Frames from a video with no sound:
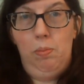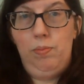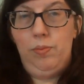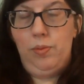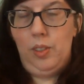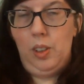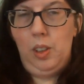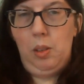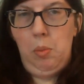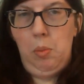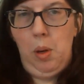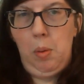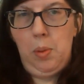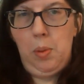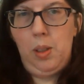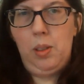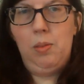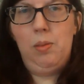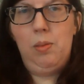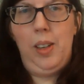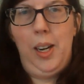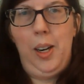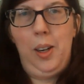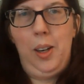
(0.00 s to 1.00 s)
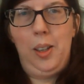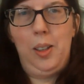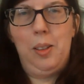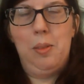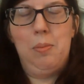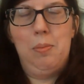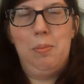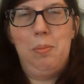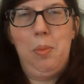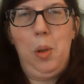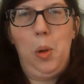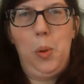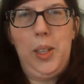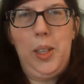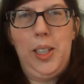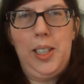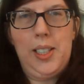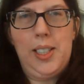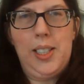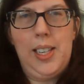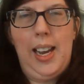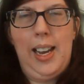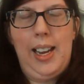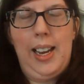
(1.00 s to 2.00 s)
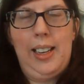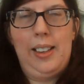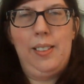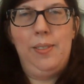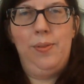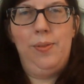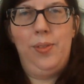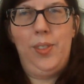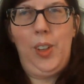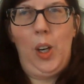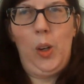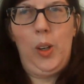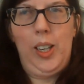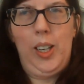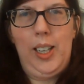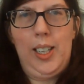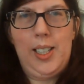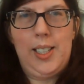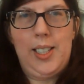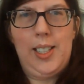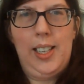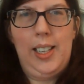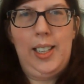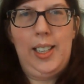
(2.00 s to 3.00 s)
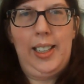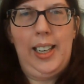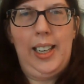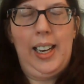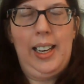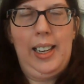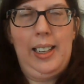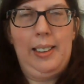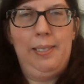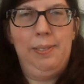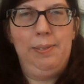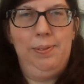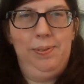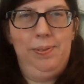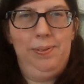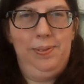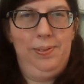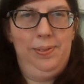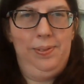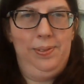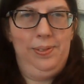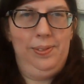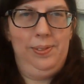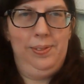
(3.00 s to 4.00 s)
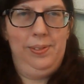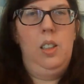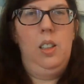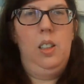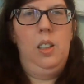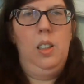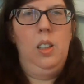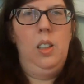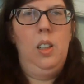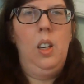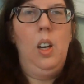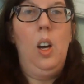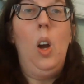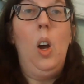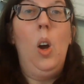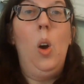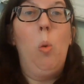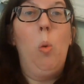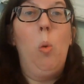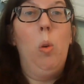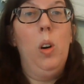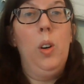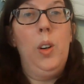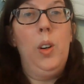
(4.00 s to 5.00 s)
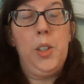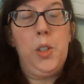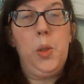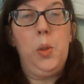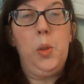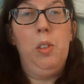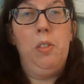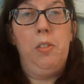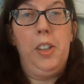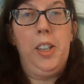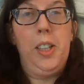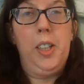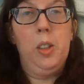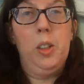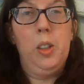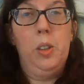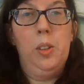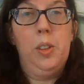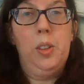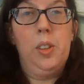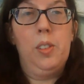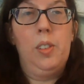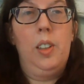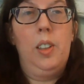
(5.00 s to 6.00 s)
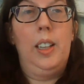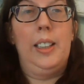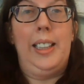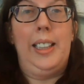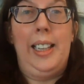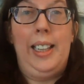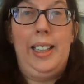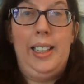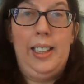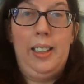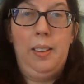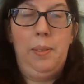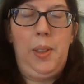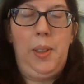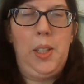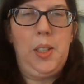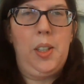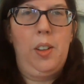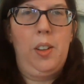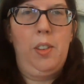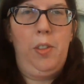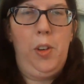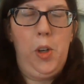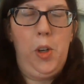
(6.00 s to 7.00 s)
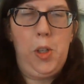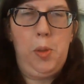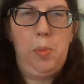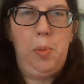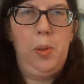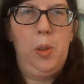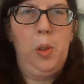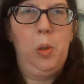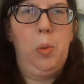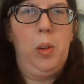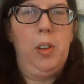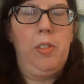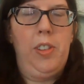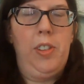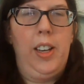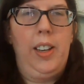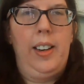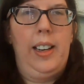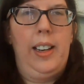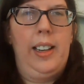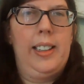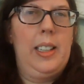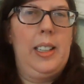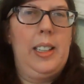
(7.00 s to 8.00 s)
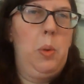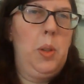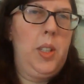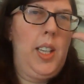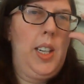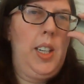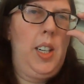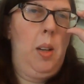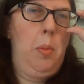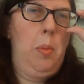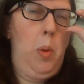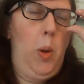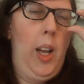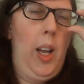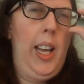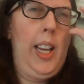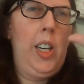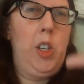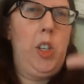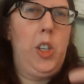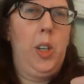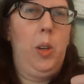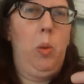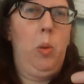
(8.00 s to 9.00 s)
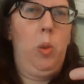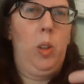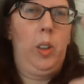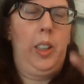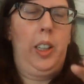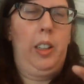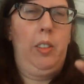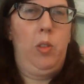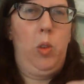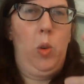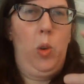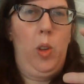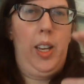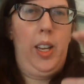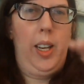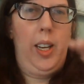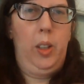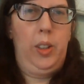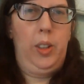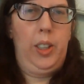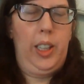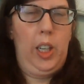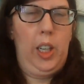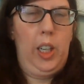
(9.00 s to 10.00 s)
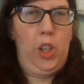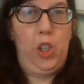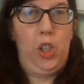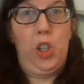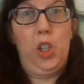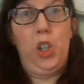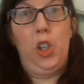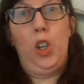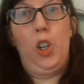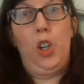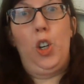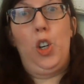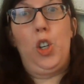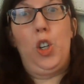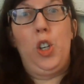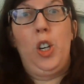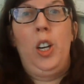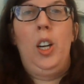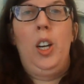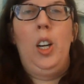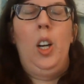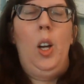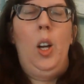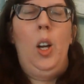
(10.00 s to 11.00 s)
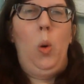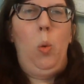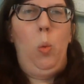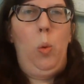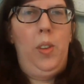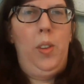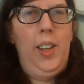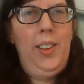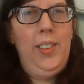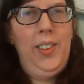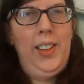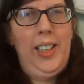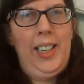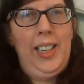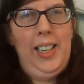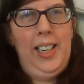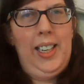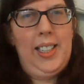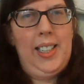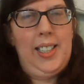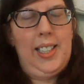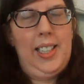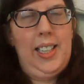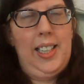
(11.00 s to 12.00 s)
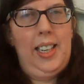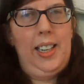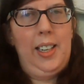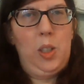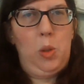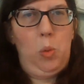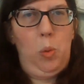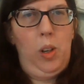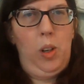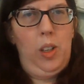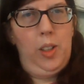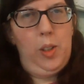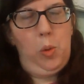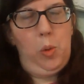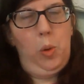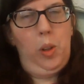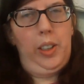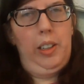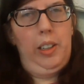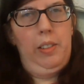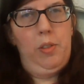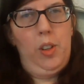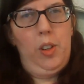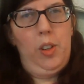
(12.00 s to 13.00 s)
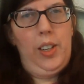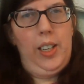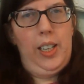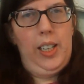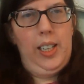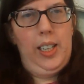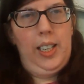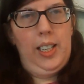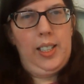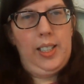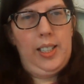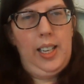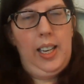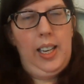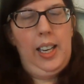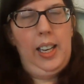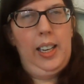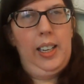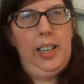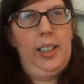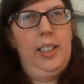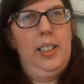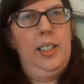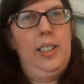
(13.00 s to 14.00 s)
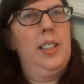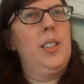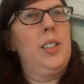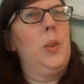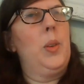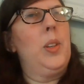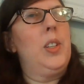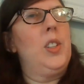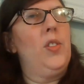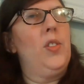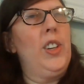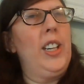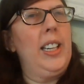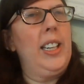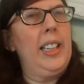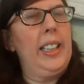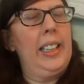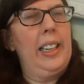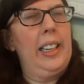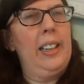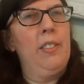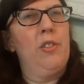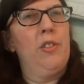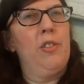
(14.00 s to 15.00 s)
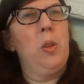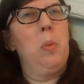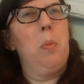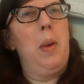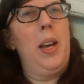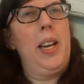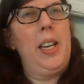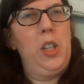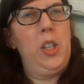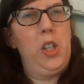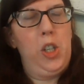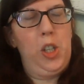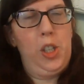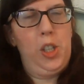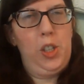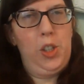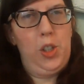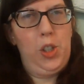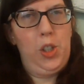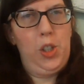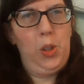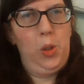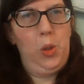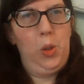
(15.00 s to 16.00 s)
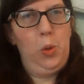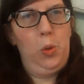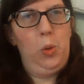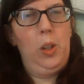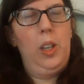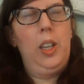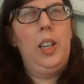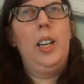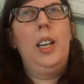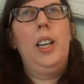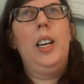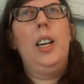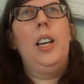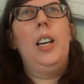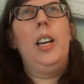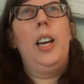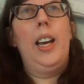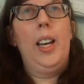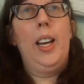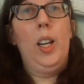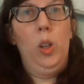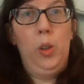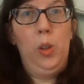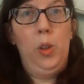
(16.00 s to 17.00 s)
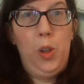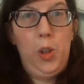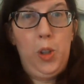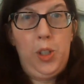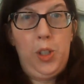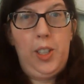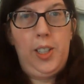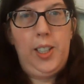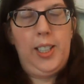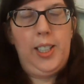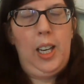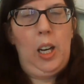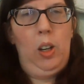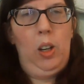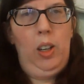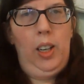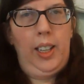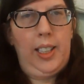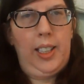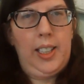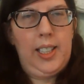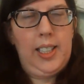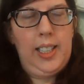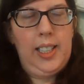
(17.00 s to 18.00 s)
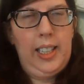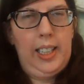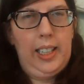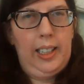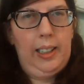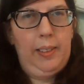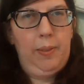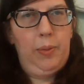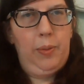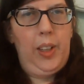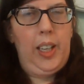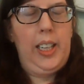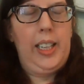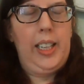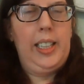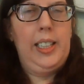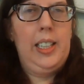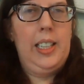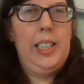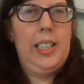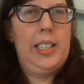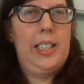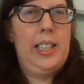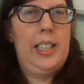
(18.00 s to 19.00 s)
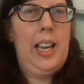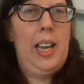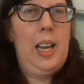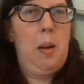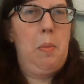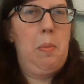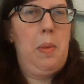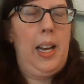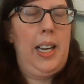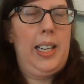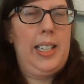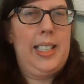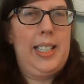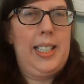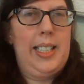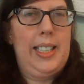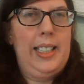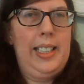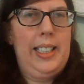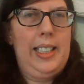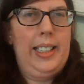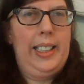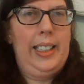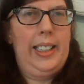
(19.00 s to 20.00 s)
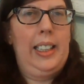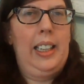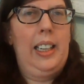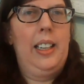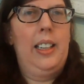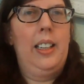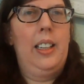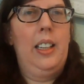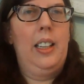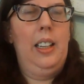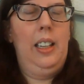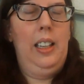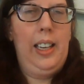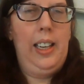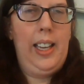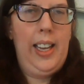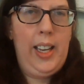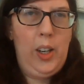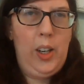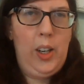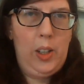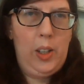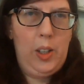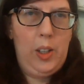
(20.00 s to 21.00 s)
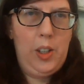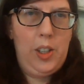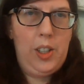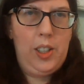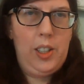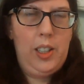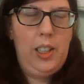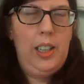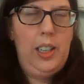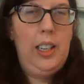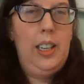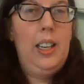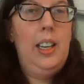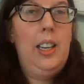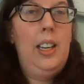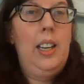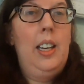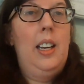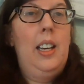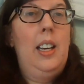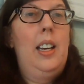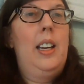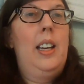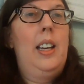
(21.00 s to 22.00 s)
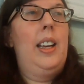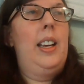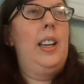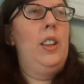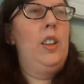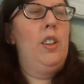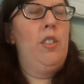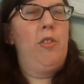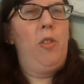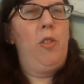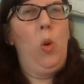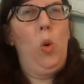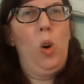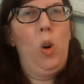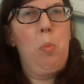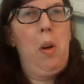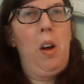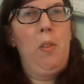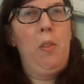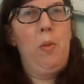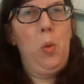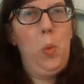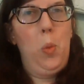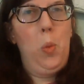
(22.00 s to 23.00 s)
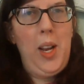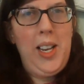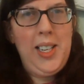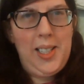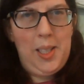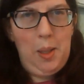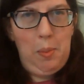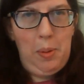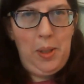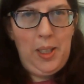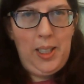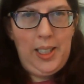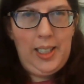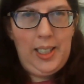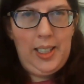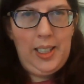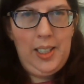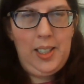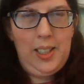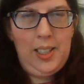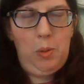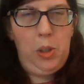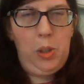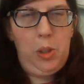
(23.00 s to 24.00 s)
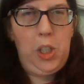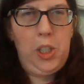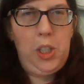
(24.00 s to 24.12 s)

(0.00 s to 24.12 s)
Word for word: remember Aaron, Marie's dad, our NSA guy, where it's revealed again, because in the first book we found out he was a double agent working for the LDS Church within the NSA as well as working for the NSA. So he's feeding information to elders in Salt Lake City, and he does that by sending letters in the form of recipes, which is a